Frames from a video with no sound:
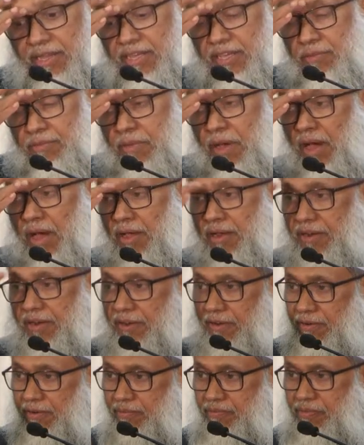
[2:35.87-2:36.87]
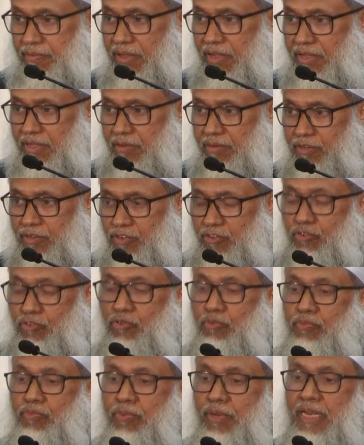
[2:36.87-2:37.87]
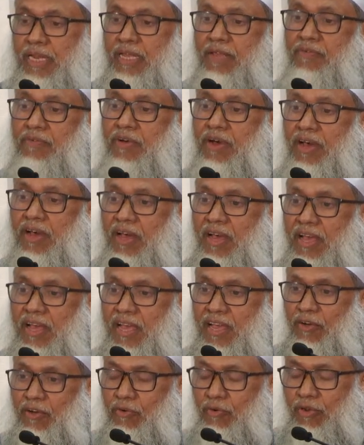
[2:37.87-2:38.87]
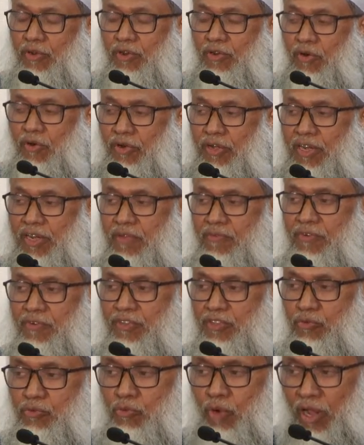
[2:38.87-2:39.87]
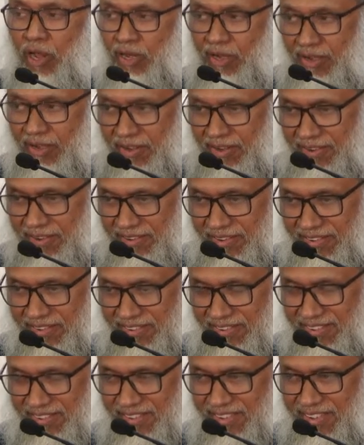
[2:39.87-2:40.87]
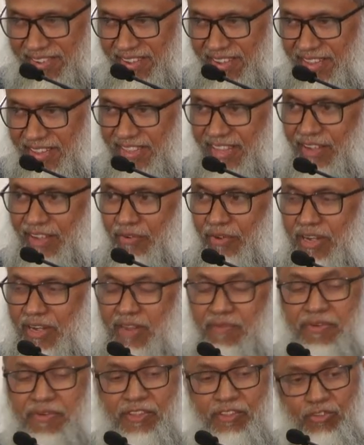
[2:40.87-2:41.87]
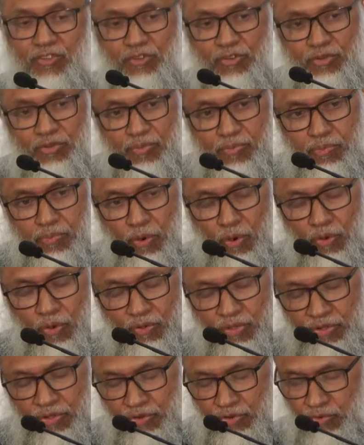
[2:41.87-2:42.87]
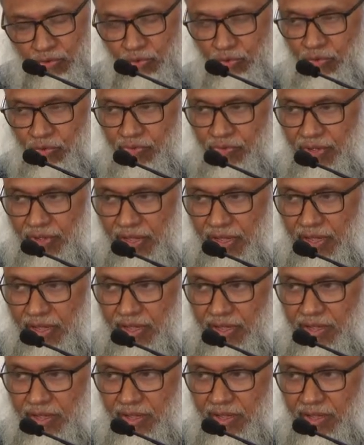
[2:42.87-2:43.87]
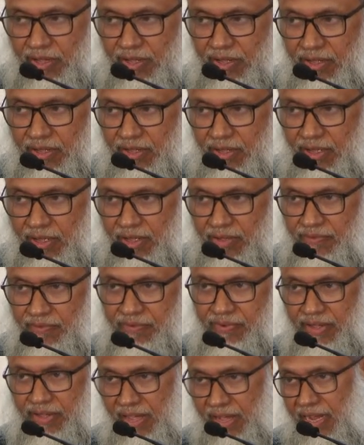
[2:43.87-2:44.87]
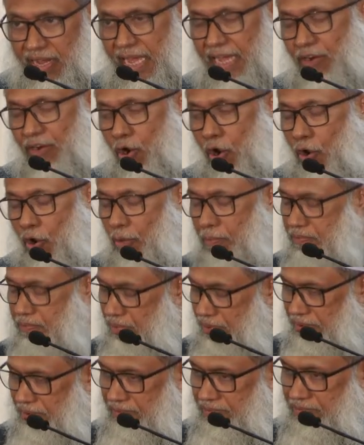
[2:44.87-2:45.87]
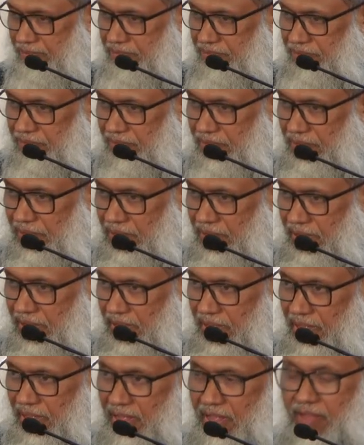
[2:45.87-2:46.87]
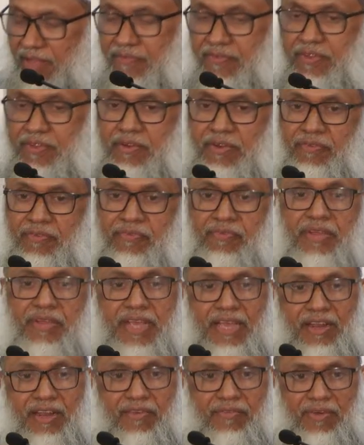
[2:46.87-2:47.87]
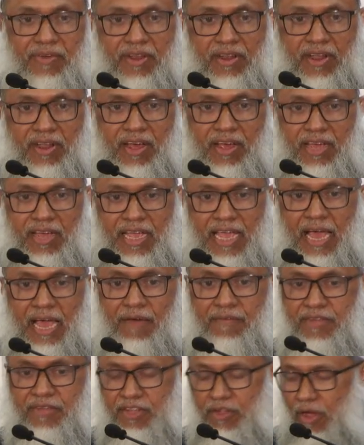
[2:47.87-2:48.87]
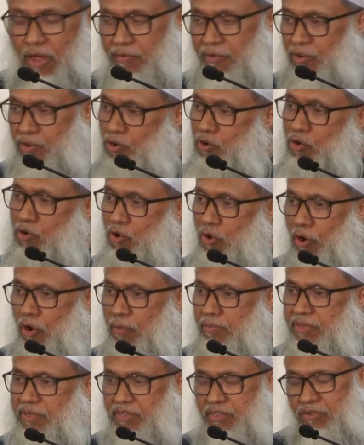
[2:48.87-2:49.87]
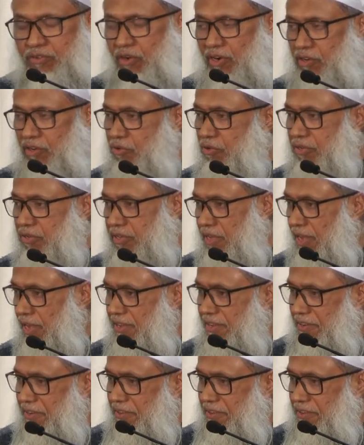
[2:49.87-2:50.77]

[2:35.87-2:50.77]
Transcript: iman the true believer will not live with one they will live with both too fear and hope if you are fear of allah you eh, have, you have no hope this is not a good sign